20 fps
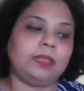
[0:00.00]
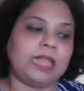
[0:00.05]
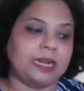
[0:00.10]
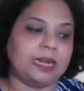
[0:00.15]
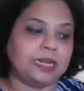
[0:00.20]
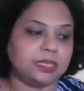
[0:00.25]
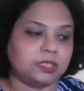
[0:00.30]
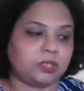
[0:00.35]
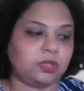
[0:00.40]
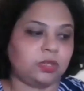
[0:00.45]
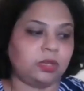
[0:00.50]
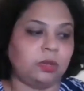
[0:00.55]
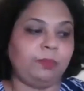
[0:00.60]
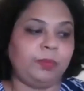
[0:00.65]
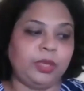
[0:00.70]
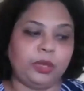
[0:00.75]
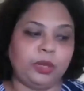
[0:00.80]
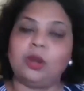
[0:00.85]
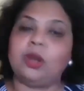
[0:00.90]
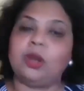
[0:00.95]
That is your
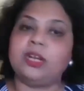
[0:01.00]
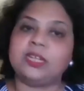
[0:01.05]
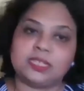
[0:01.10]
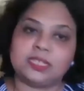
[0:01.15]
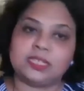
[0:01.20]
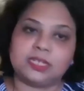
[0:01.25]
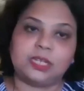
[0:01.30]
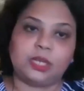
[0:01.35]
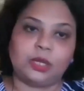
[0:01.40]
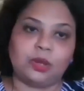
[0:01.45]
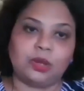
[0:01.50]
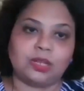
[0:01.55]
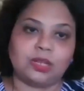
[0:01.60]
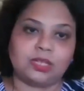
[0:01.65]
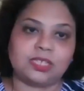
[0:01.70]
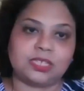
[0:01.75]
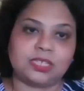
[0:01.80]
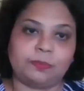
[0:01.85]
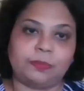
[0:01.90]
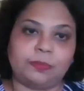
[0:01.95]
periodicity
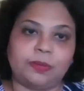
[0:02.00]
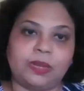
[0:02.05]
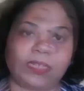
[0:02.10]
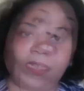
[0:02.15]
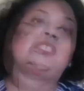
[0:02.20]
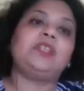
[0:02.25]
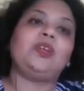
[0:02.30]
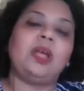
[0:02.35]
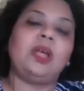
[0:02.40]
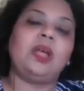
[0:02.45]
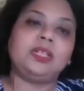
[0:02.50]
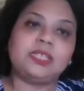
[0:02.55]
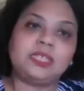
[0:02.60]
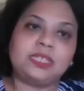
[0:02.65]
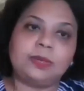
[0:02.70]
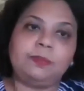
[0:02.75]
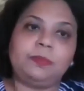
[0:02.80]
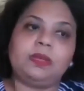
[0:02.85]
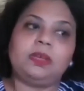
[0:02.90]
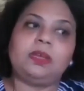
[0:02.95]
concept. Next
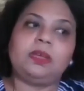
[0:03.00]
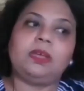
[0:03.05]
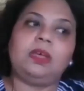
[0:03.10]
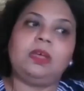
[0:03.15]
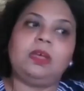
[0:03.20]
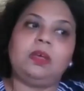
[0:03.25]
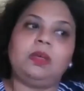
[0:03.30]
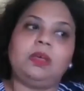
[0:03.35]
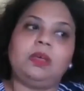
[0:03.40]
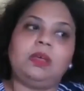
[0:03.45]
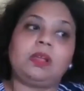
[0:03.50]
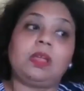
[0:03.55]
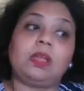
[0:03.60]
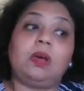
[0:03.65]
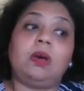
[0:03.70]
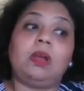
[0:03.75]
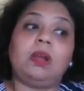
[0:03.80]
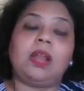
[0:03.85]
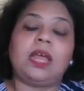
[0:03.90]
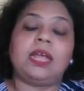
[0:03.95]
concept,
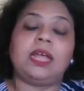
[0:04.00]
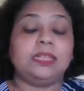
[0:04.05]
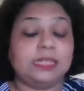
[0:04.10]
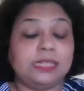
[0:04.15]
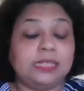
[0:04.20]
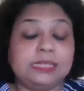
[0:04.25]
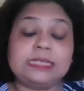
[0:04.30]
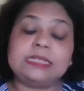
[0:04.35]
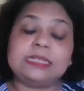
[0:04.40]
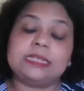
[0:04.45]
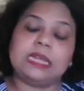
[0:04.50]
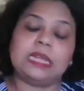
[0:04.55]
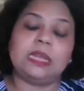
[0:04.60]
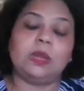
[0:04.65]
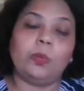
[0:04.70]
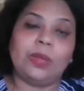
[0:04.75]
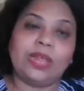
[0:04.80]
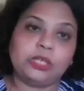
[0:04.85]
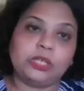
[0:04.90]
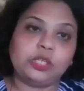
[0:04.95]
or rather it is a
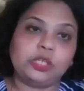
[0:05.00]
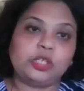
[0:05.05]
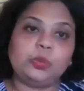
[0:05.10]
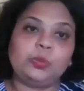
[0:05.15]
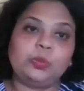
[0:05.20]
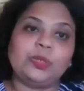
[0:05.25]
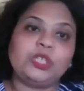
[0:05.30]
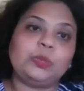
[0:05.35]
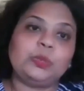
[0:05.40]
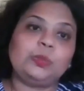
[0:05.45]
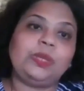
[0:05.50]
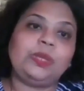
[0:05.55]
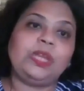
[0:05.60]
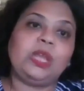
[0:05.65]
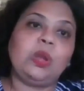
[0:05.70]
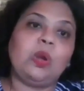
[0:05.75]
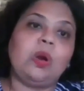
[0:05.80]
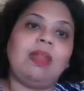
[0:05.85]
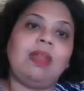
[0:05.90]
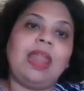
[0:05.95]
convention which we
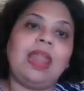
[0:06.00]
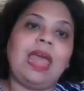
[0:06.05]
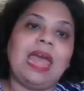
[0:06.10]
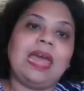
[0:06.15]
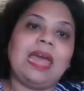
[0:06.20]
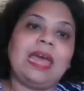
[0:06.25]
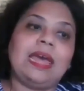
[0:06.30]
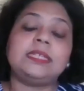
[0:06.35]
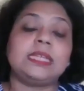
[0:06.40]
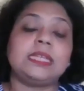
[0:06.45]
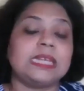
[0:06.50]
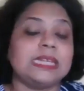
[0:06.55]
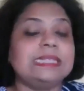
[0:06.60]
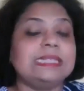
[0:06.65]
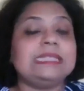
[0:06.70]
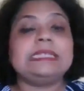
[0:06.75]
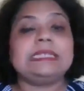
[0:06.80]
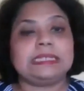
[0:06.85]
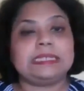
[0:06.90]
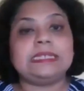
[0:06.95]
call is
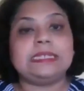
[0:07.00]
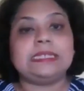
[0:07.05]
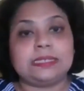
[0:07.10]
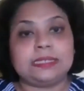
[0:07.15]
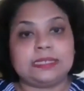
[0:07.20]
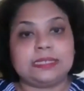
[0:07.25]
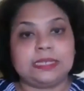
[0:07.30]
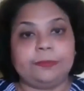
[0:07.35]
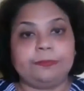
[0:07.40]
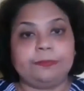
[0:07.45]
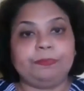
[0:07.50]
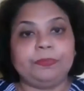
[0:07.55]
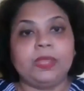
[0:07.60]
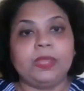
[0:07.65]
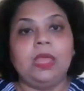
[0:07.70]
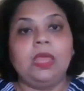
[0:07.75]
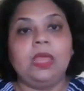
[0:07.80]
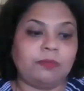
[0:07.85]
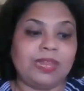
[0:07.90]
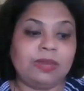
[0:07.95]
consistency.
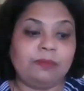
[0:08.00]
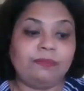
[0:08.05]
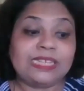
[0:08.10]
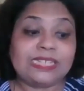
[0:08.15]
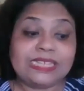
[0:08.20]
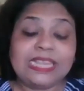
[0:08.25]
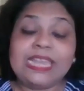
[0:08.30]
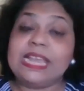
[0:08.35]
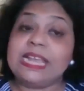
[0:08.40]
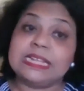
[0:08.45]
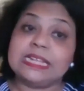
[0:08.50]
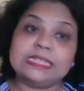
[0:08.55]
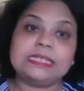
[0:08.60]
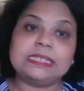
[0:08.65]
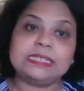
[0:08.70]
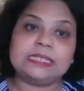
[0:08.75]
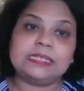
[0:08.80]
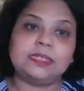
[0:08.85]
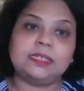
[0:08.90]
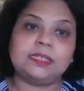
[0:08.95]
When we say
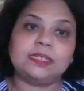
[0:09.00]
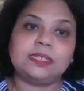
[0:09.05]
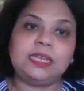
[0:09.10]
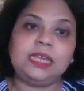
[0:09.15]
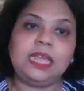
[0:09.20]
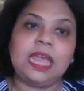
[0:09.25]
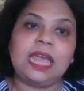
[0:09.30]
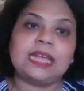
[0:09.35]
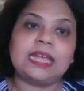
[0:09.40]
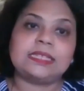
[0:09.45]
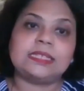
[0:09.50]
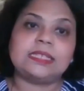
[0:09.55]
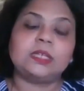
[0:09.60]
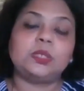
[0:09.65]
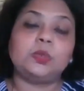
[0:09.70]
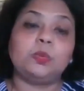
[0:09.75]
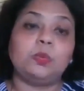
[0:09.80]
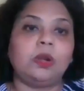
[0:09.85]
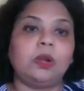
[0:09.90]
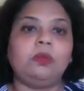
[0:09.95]
consistency as
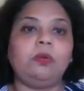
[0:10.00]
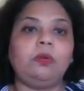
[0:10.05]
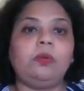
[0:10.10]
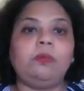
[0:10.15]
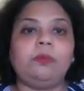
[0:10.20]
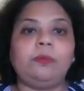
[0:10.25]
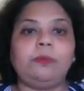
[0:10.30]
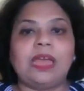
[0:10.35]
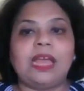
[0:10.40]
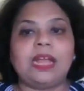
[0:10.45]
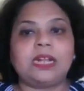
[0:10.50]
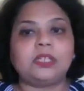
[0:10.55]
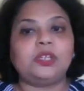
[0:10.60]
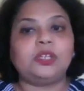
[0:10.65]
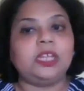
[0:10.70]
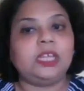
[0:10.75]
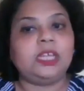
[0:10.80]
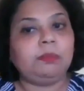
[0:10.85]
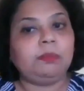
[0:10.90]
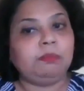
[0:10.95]
such, what do we
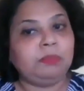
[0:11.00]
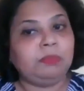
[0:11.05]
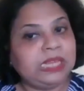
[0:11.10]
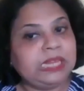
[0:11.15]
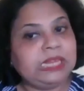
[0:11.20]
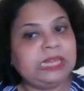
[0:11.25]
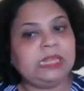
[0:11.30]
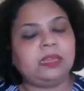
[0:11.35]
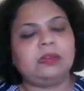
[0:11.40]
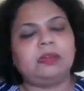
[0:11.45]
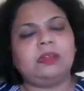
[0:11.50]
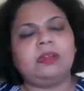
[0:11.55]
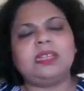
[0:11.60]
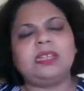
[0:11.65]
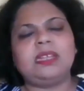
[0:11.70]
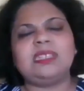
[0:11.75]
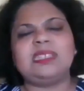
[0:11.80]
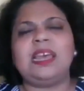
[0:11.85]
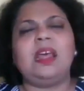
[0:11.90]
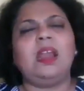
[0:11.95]
actually mean here
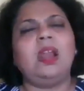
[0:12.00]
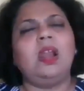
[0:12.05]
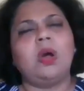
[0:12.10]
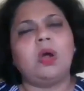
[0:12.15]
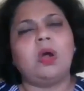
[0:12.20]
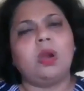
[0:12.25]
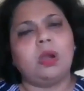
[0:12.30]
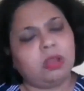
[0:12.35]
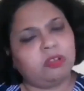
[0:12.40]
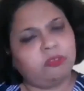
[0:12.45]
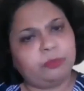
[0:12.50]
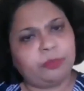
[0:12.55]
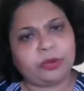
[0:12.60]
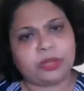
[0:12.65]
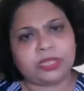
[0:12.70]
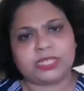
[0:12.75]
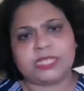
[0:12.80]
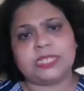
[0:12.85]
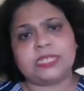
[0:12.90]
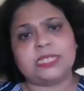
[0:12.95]
is there are a lot of
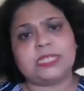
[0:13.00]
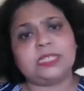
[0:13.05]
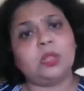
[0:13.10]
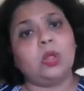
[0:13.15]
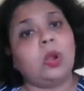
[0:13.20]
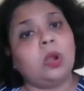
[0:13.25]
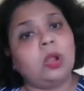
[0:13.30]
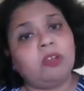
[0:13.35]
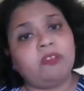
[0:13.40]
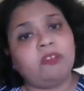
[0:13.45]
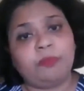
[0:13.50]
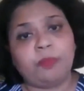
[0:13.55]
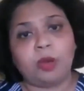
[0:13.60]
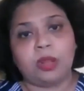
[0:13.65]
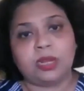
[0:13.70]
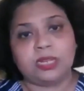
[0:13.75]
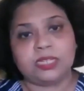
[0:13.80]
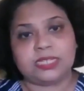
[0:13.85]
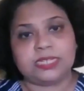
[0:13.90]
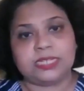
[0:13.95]
process, lot of
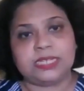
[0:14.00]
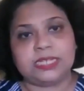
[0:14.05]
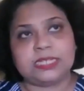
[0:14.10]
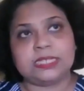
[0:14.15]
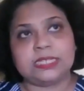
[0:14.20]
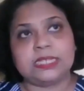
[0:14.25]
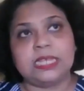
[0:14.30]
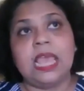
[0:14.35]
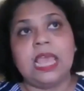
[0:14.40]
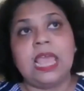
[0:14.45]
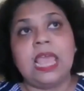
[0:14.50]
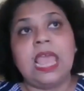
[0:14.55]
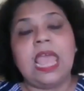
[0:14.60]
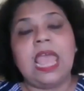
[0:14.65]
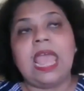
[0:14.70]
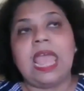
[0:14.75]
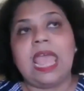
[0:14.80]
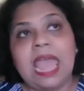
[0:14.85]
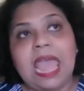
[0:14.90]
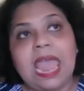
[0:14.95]
policies,
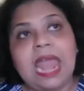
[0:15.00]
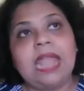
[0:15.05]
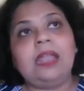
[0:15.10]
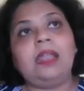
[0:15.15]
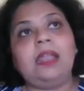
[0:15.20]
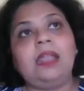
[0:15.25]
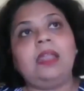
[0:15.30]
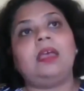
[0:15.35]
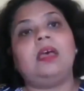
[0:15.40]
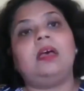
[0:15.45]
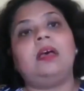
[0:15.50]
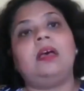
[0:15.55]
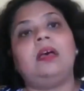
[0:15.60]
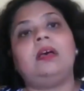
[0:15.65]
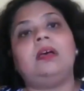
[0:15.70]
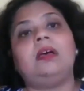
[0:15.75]
and